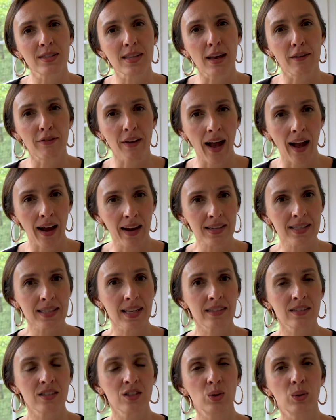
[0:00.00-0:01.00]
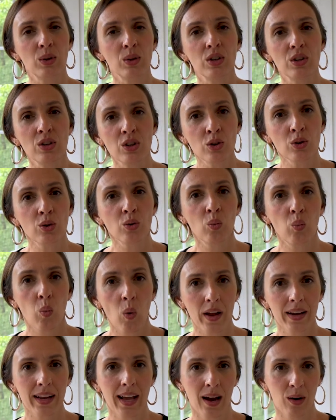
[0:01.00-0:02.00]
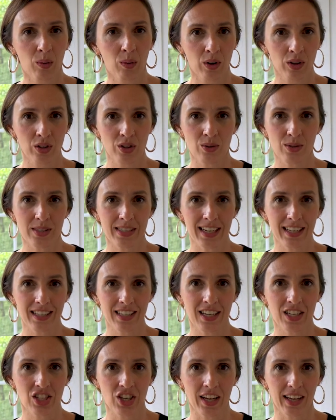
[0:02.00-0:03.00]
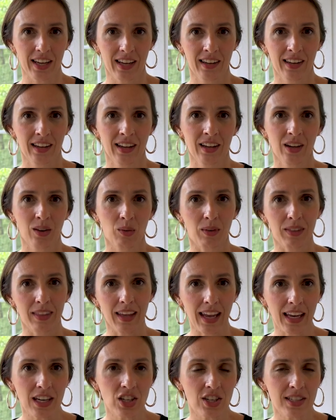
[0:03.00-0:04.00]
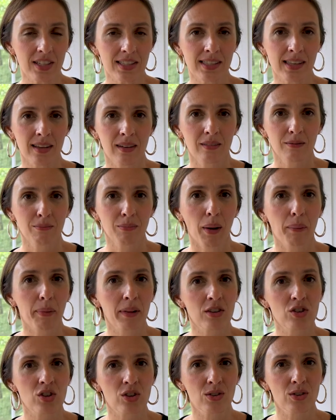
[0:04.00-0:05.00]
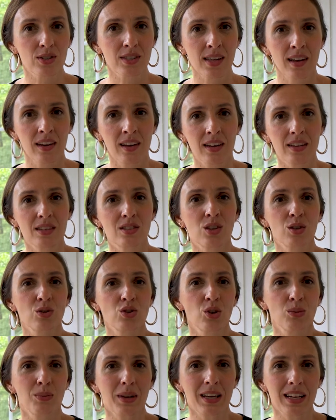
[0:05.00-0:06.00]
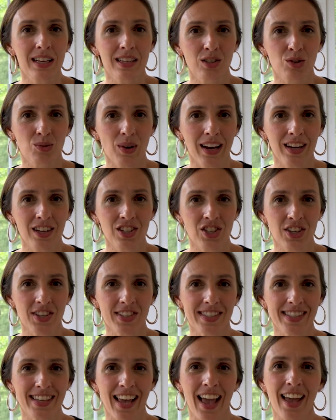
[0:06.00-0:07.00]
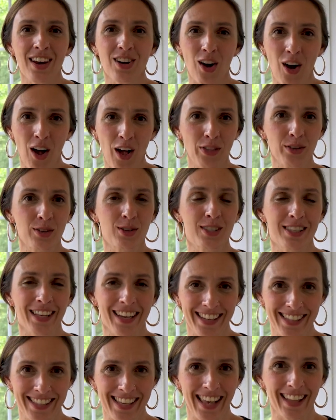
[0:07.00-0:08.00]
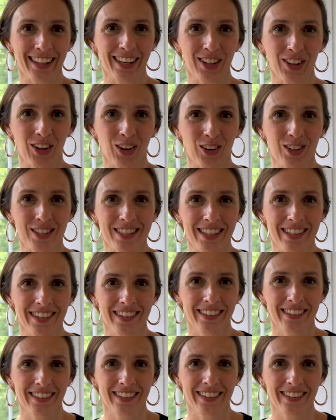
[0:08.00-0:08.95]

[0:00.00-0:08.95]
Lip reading: have access to a new 1-hour Tuesday teaching with agents, publishers, social media strategists, and authors like Sally Clarkson.